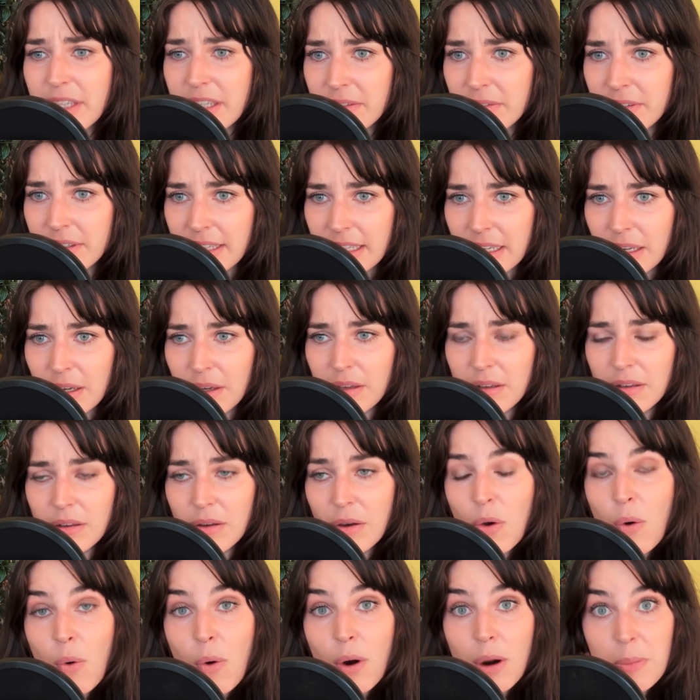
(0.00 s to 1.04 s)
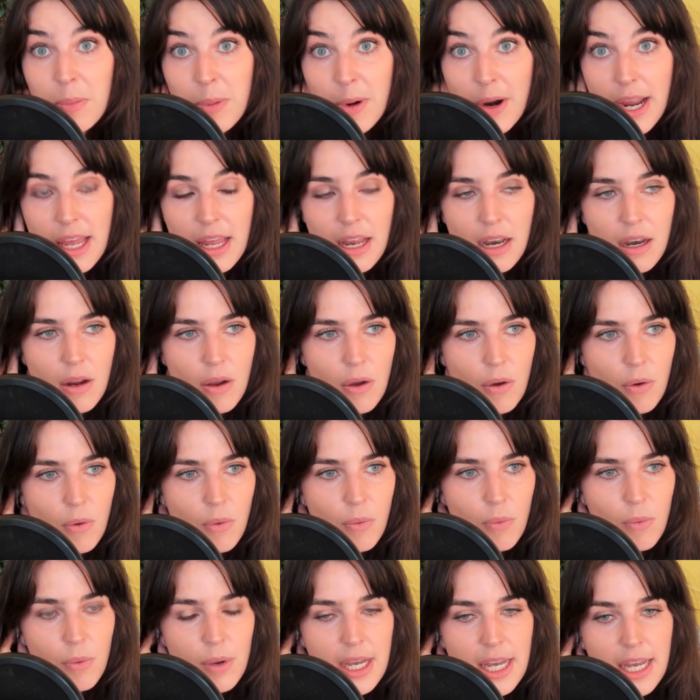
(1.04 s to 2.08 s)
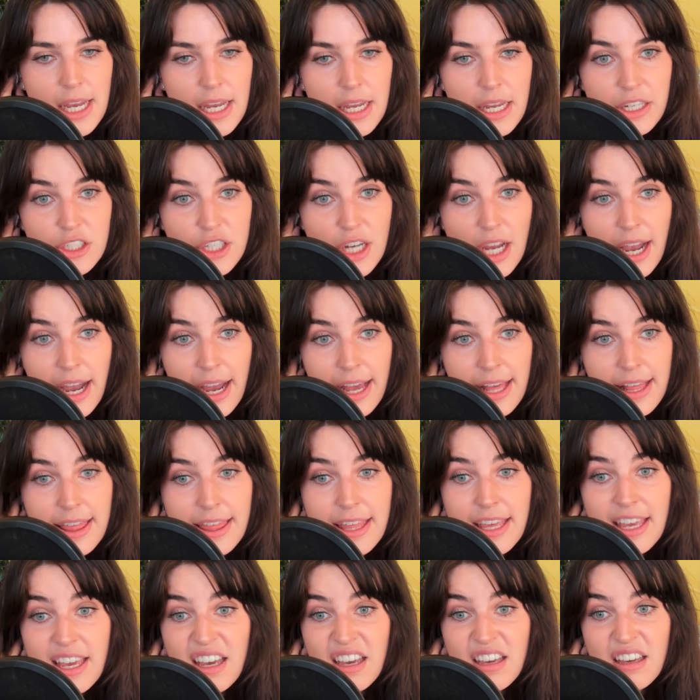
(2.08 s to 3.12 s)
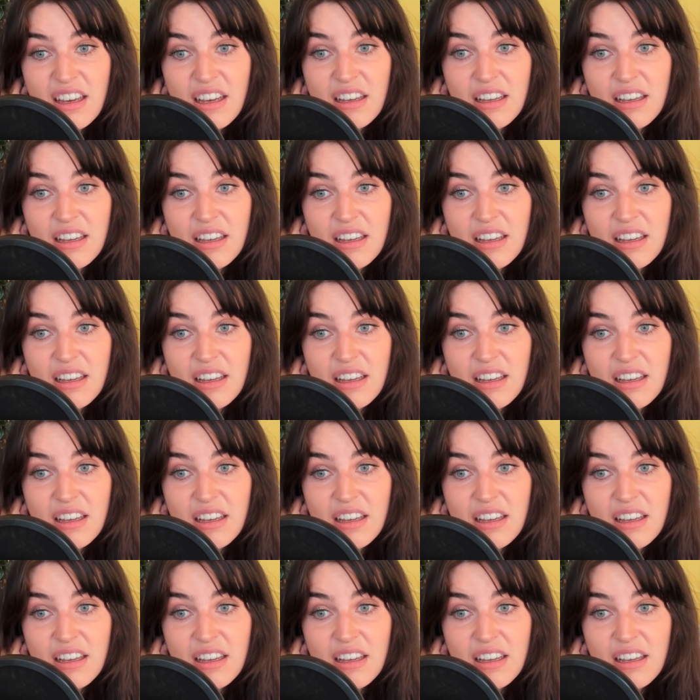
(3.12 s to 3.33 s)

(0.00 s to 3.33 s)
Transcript: really corporate, which I think,